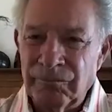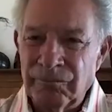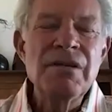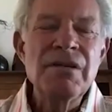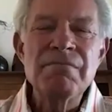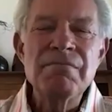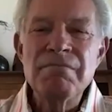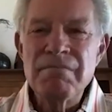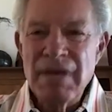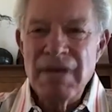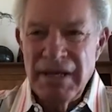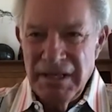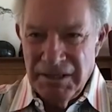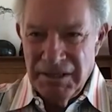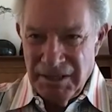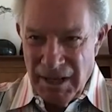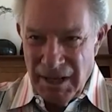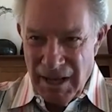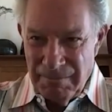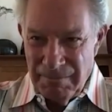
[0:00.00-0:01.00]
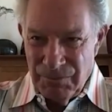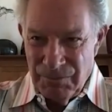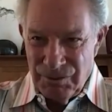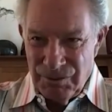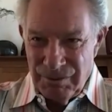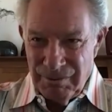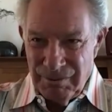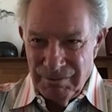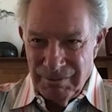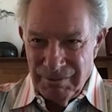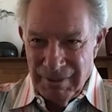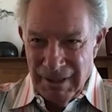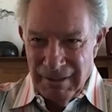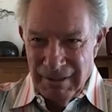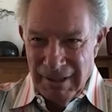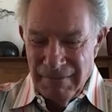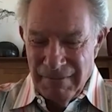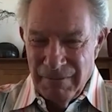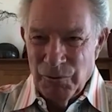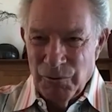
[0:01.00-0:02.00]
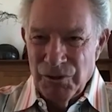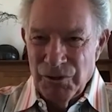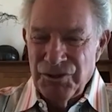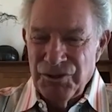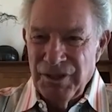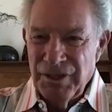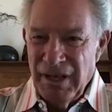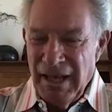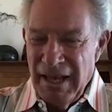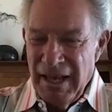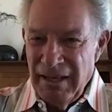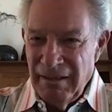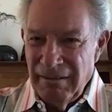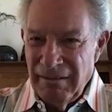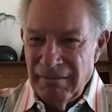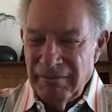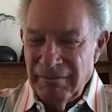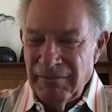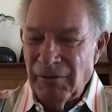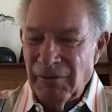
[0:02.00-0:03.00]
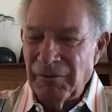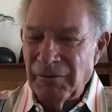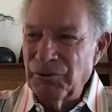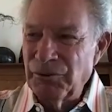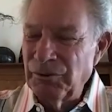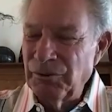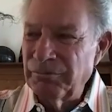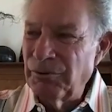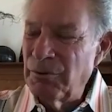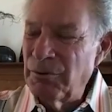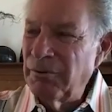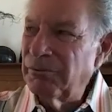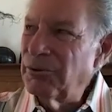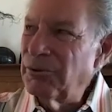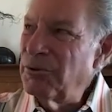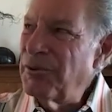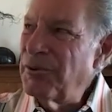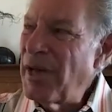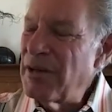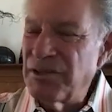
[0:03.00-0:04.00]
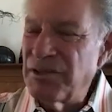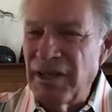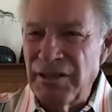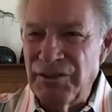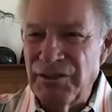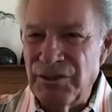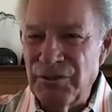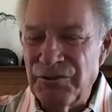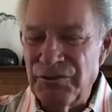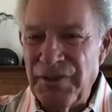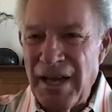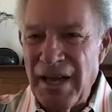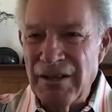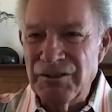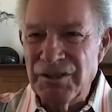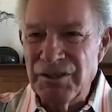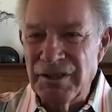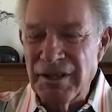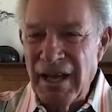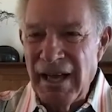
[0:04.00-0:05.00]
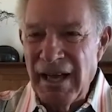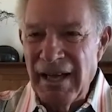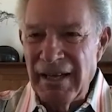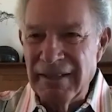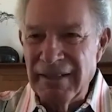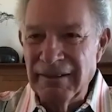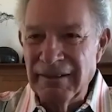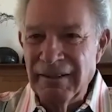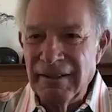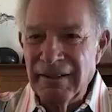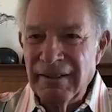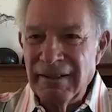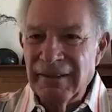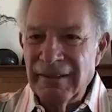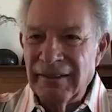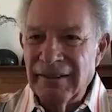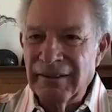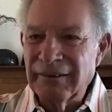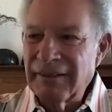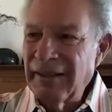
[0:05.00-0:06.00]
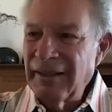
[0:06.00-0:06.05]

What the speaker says: I've seen it many times, even worse in 2008, 2009.